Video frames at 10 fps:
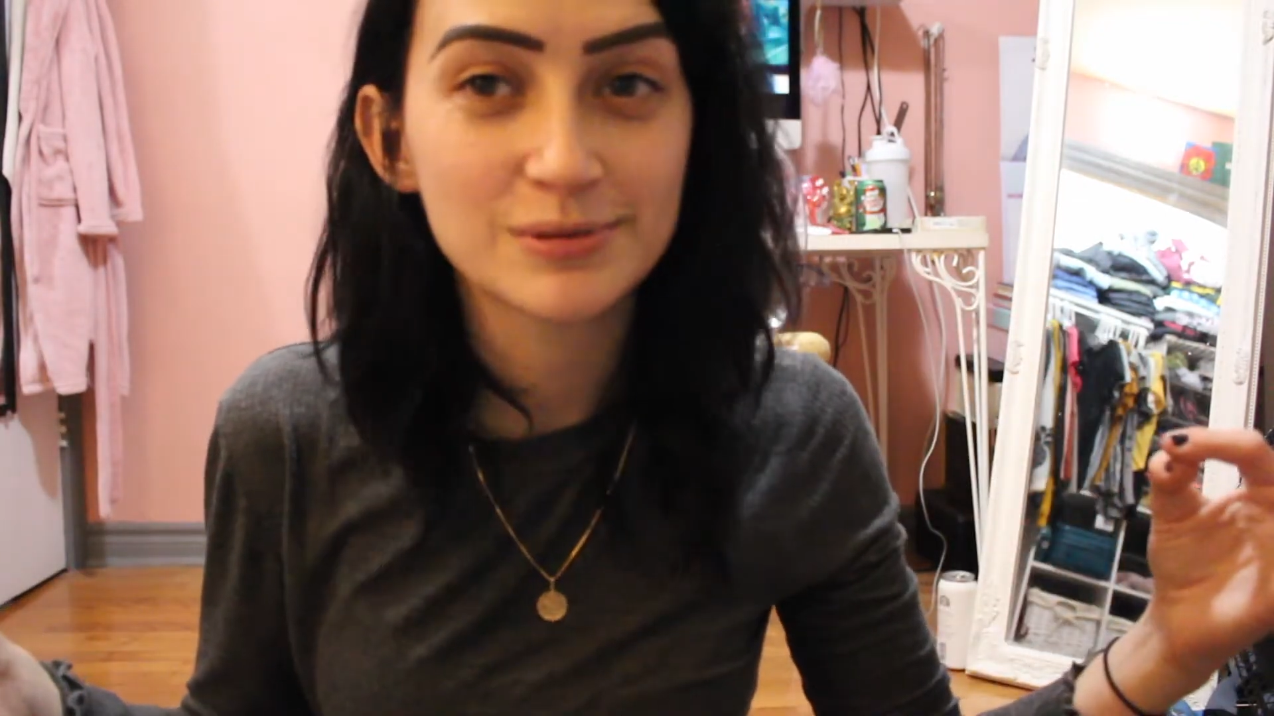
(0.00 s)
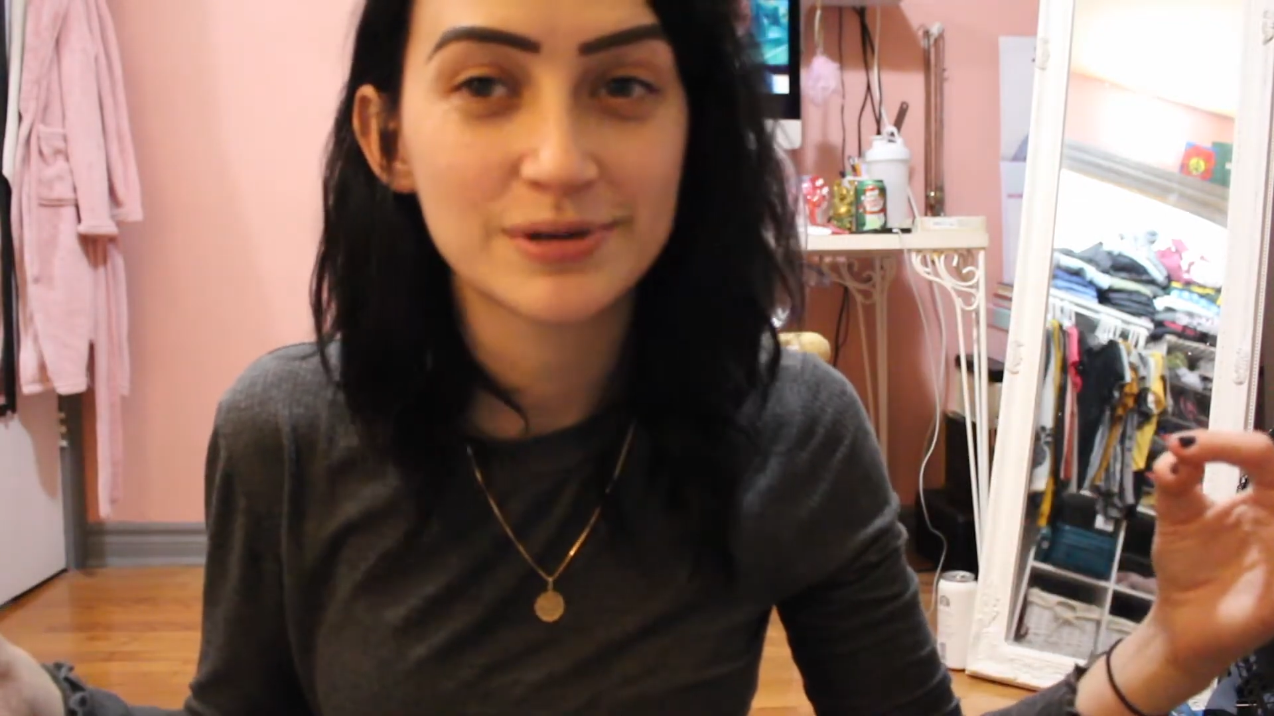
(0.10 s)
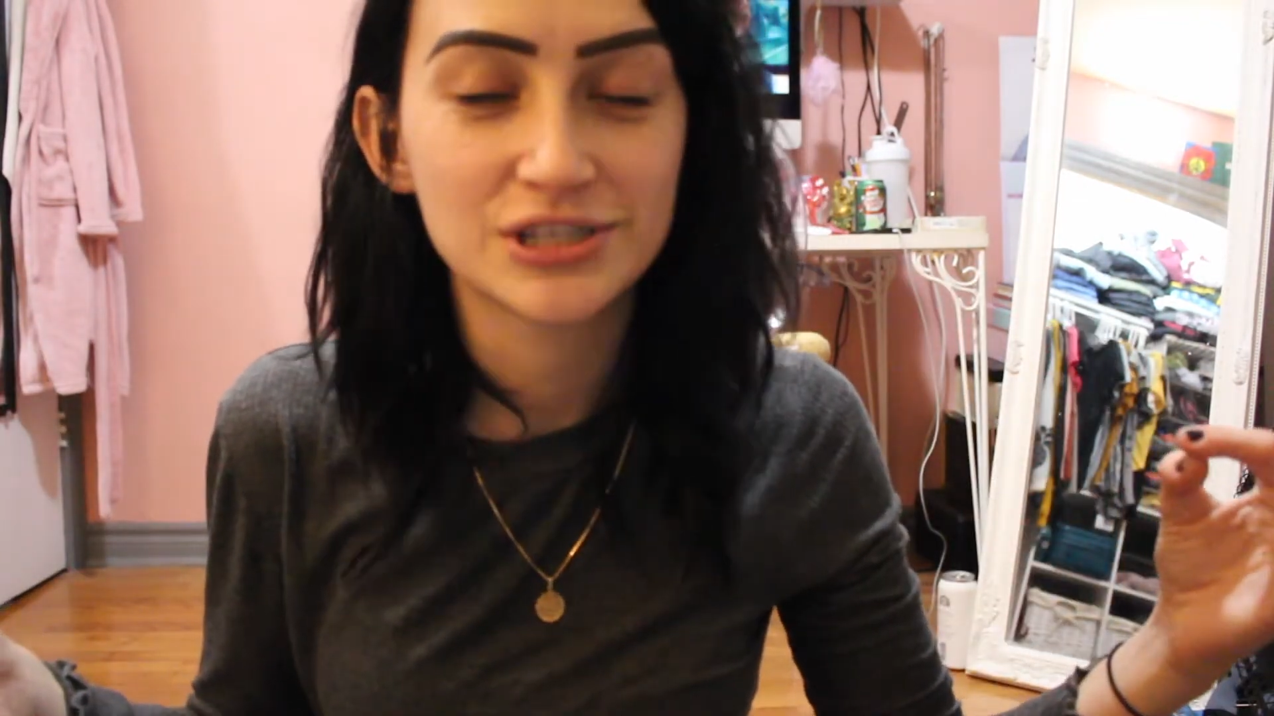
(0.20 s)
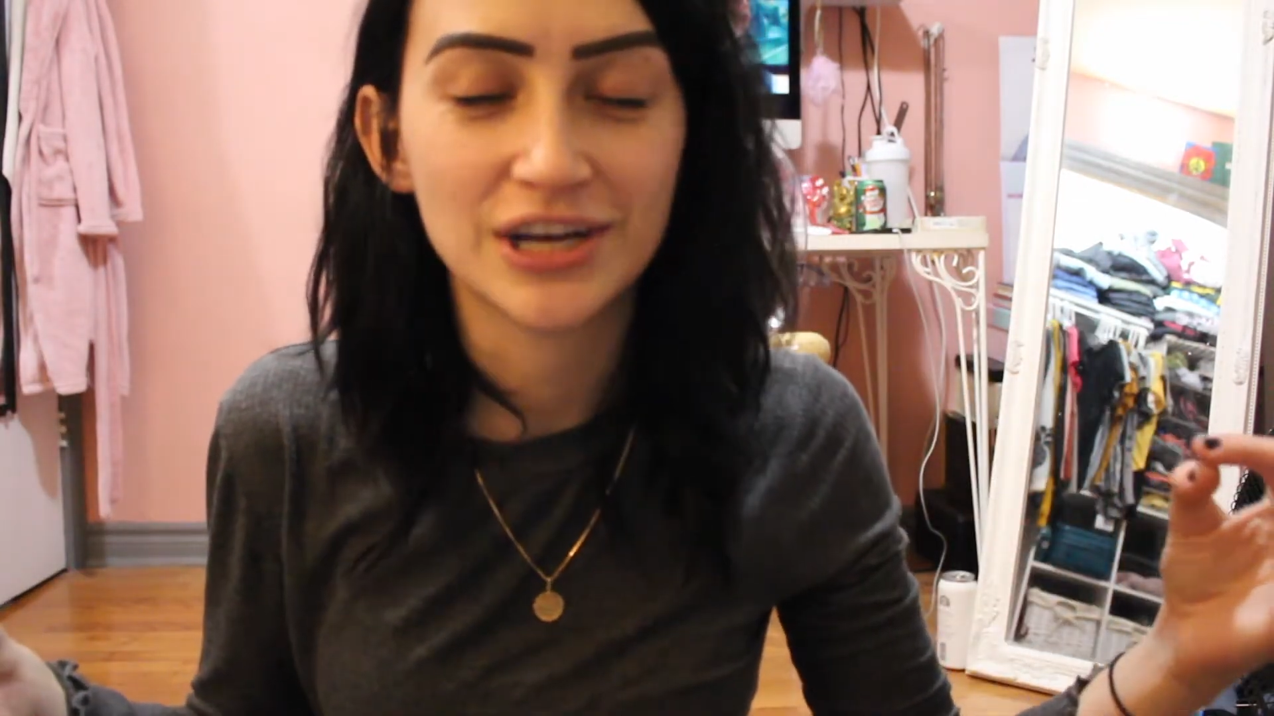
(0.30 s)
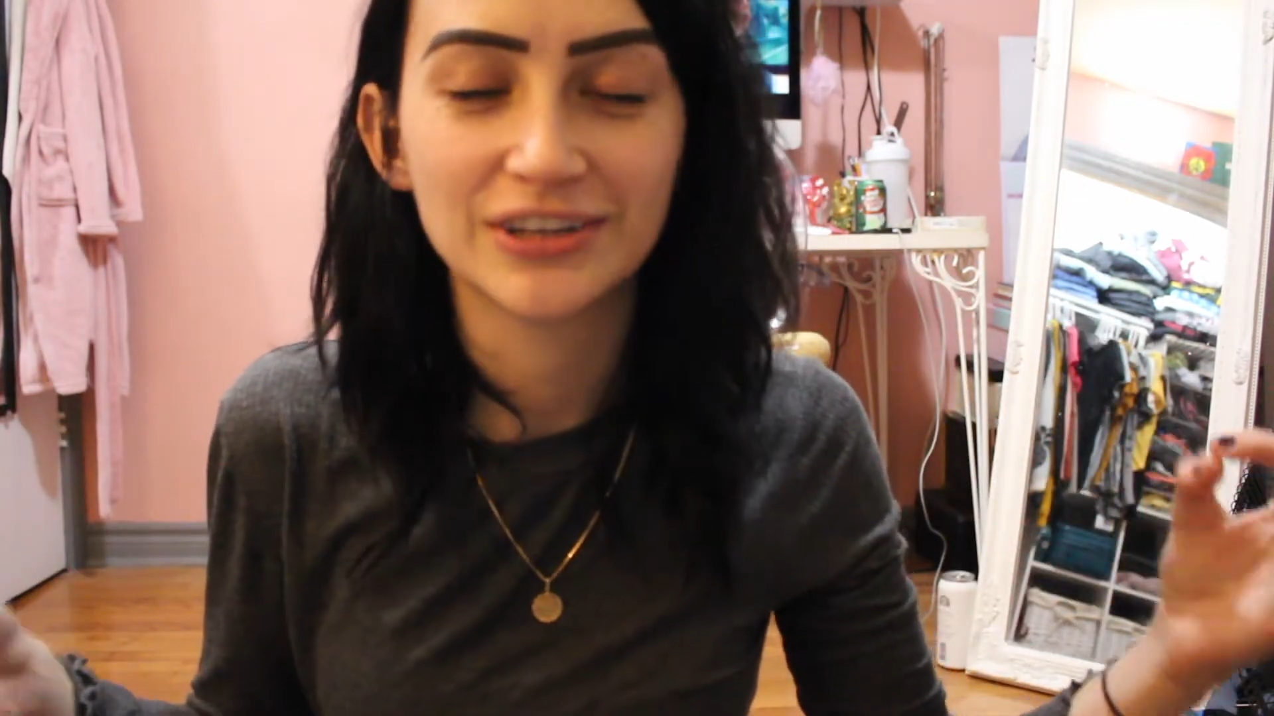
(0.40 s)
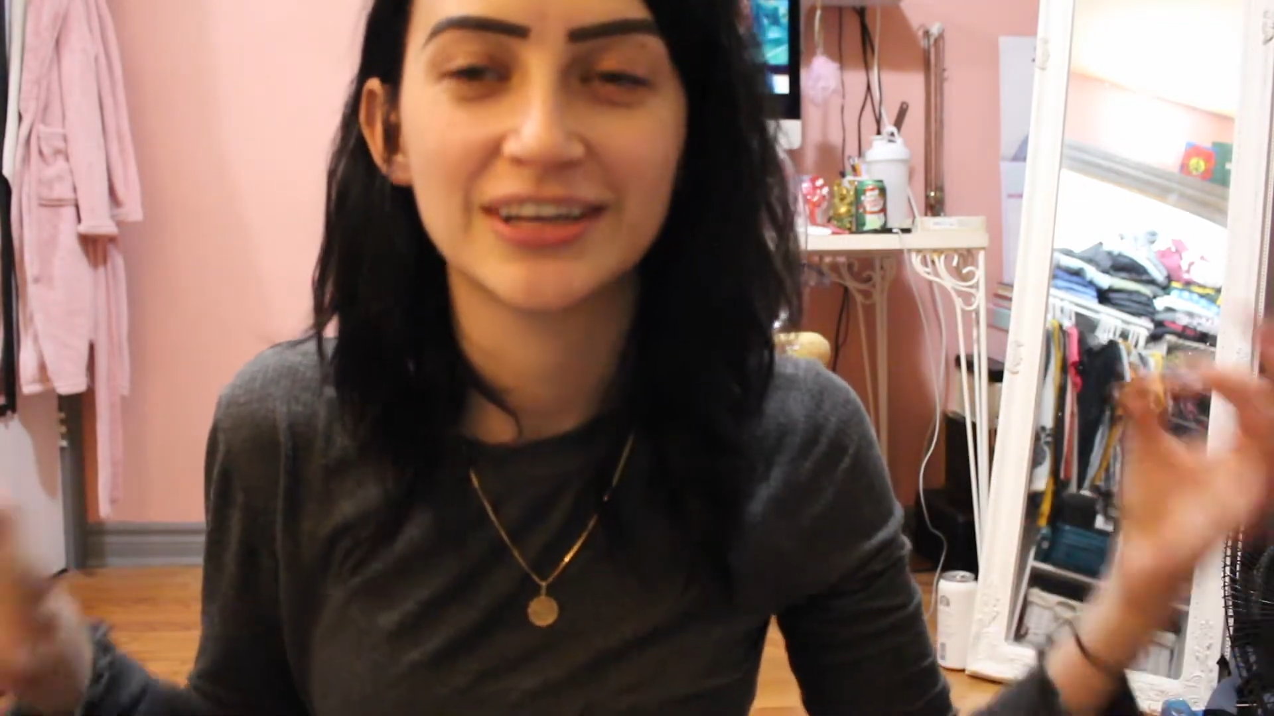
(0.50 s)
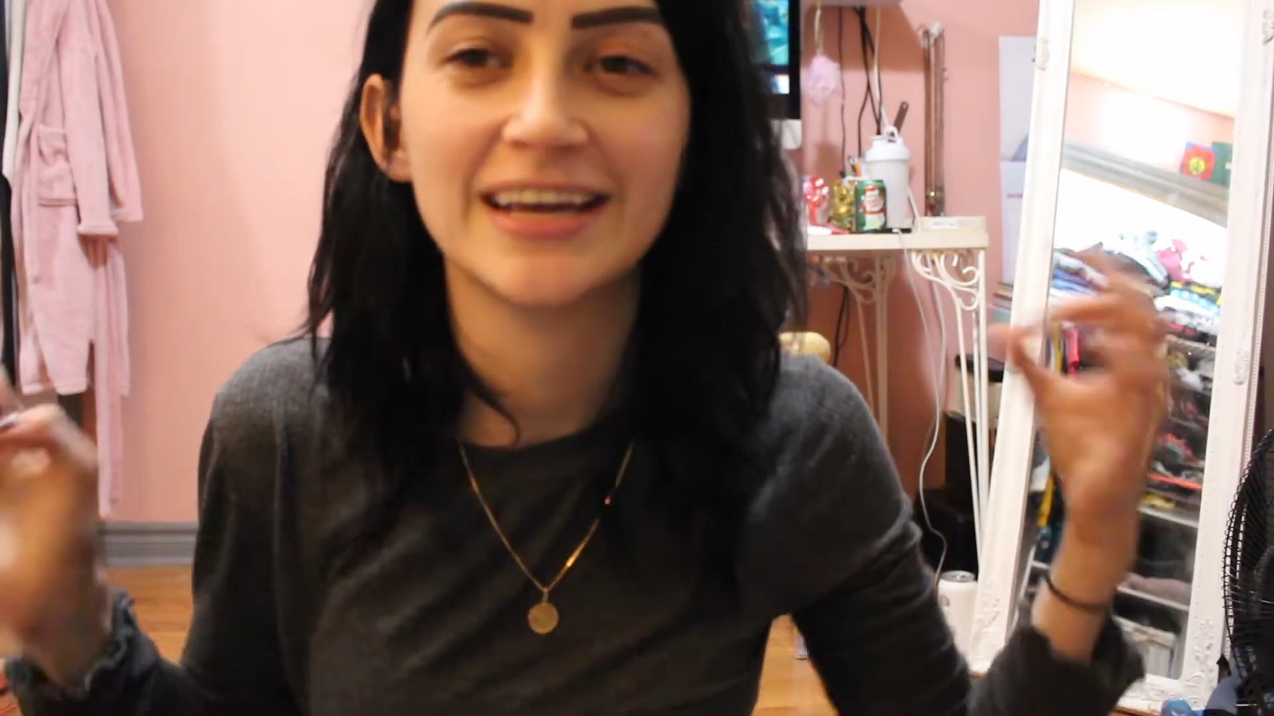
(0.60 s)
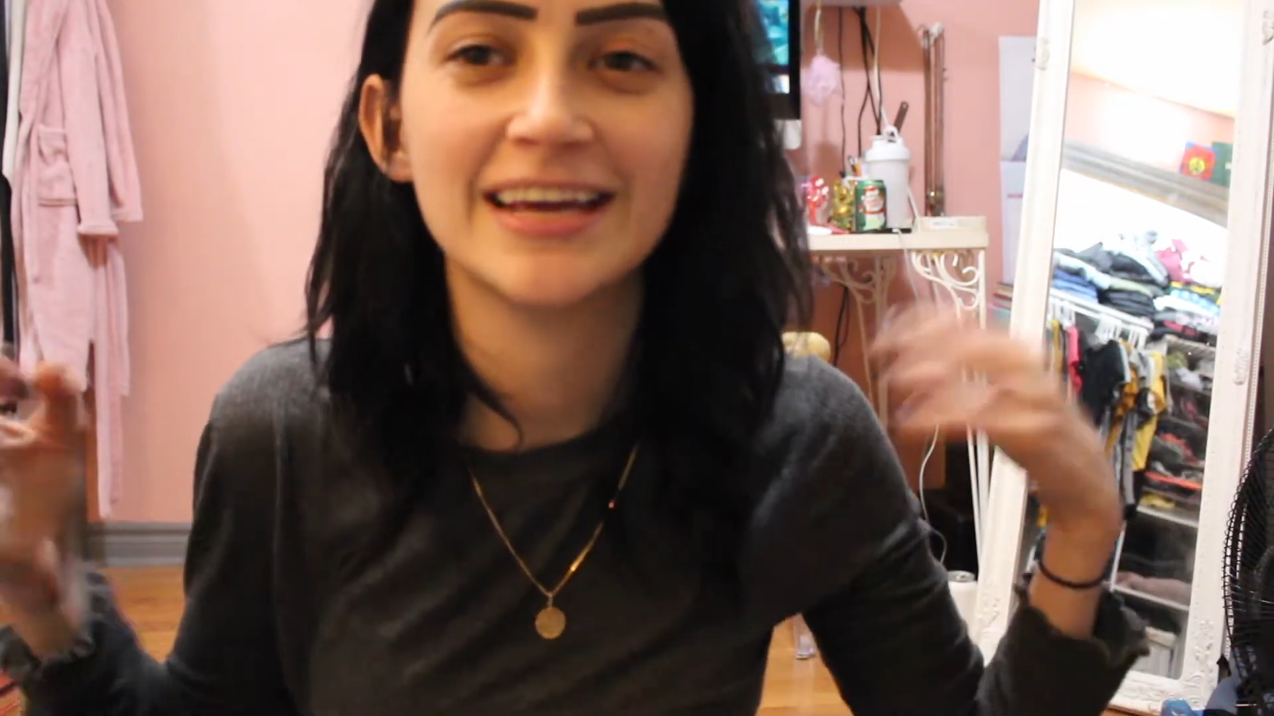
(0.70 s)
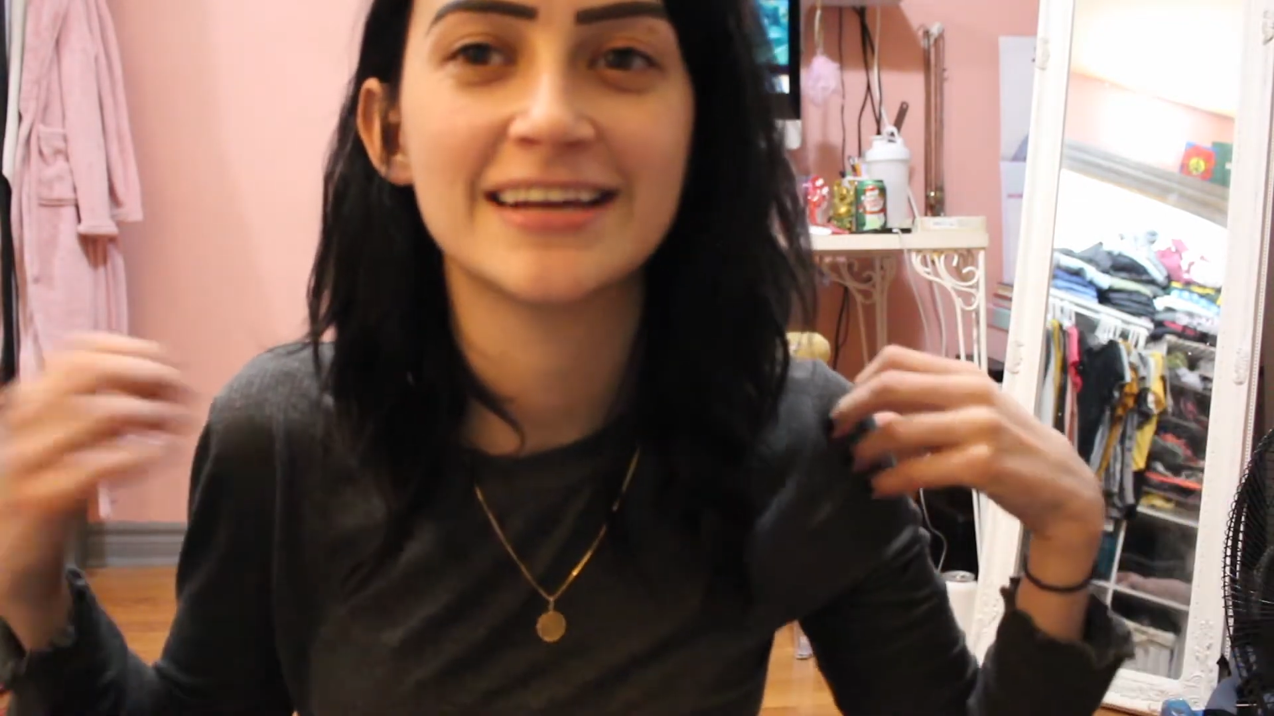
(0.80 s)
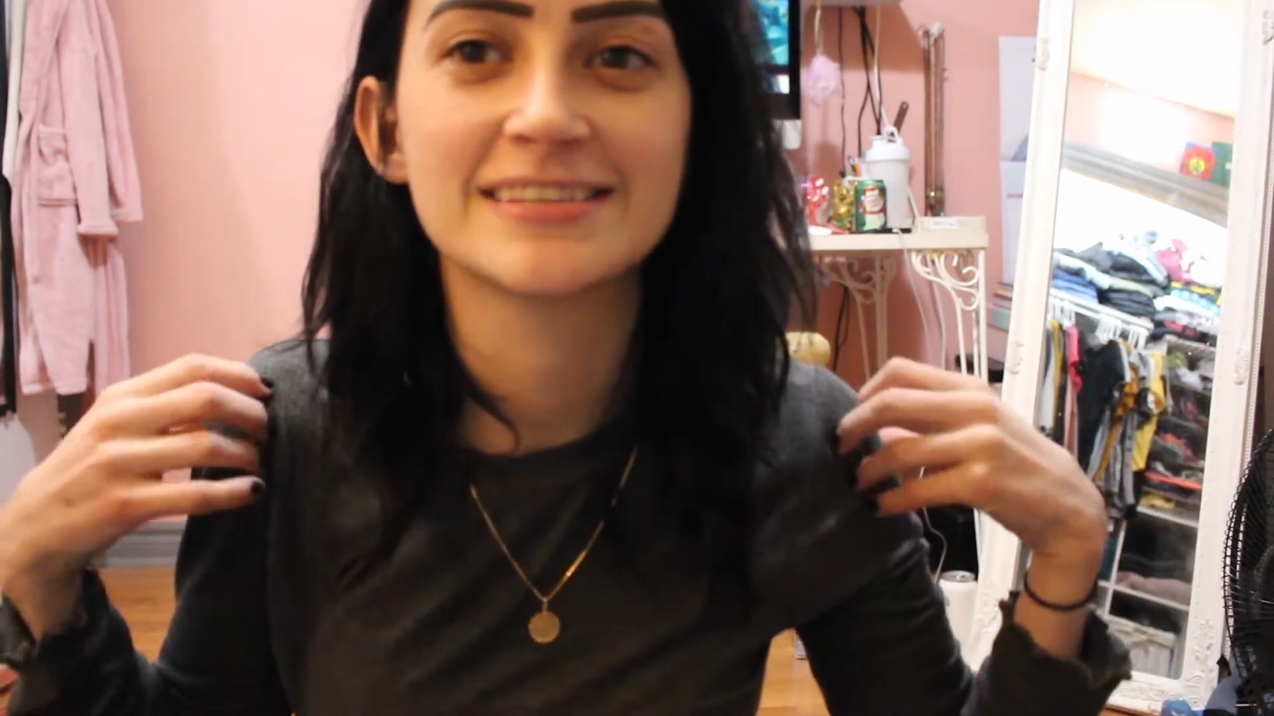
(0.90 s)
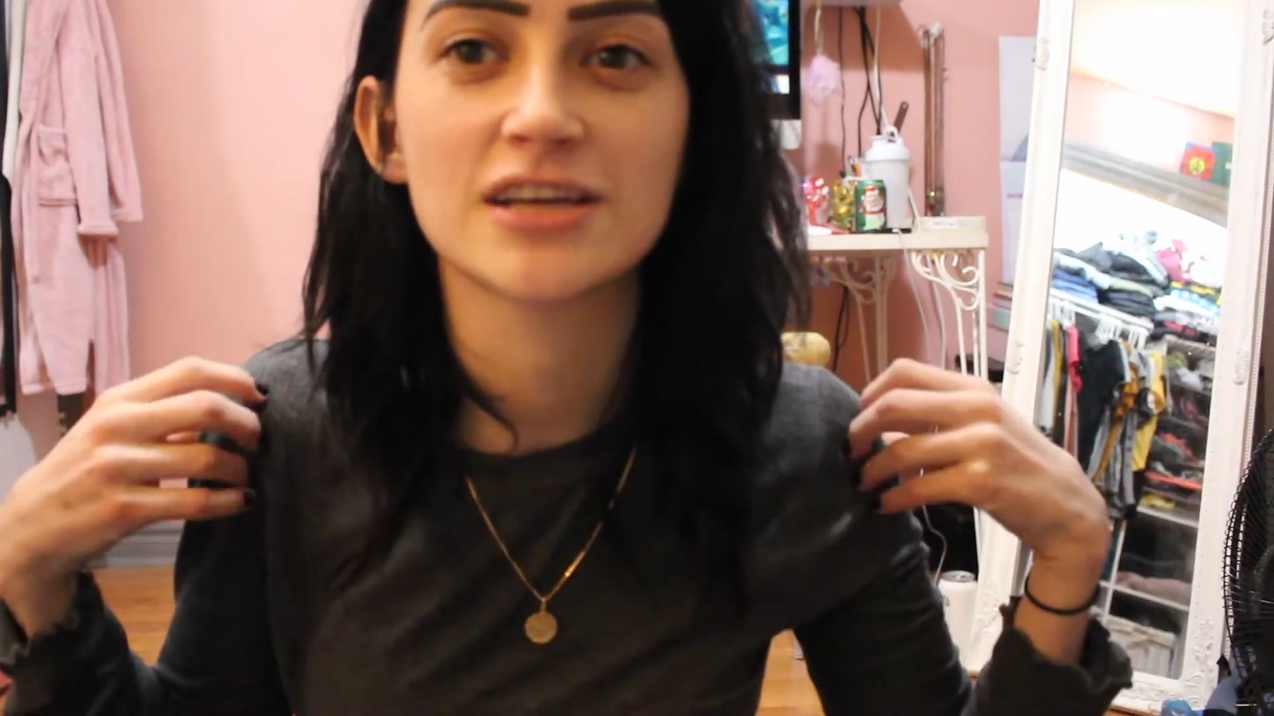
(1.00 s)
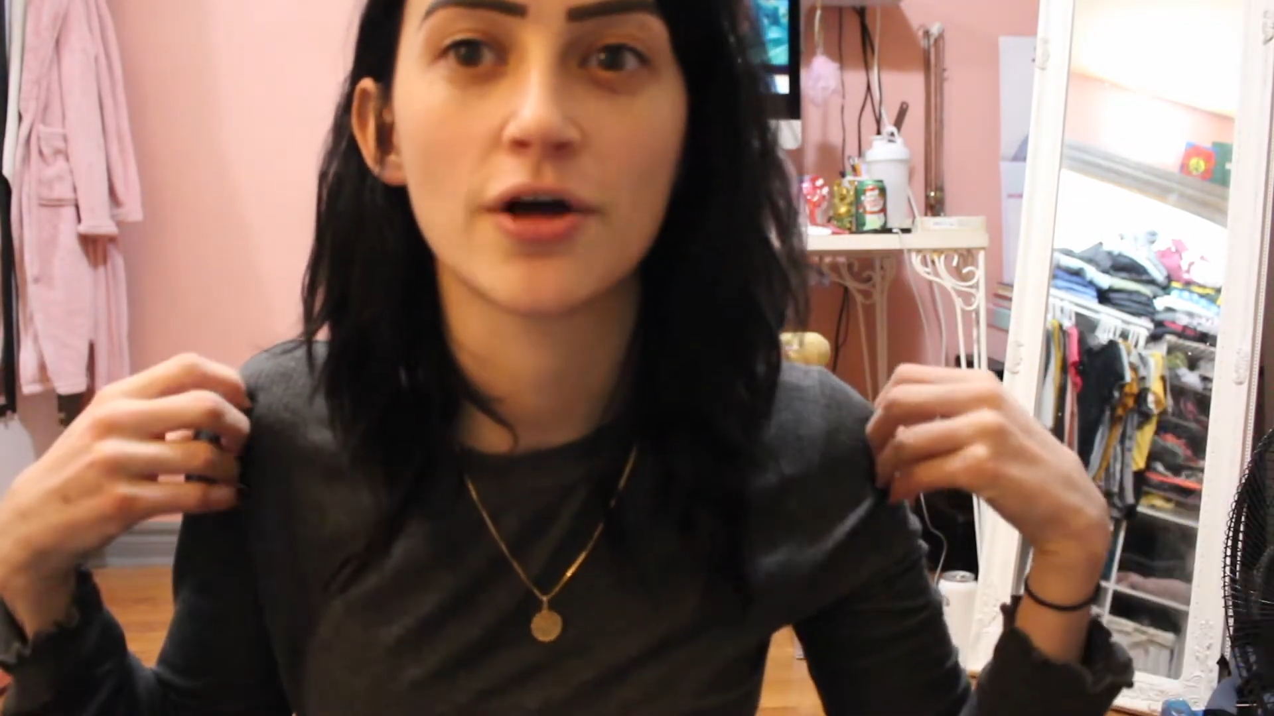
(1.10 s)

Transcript: on my channel and it is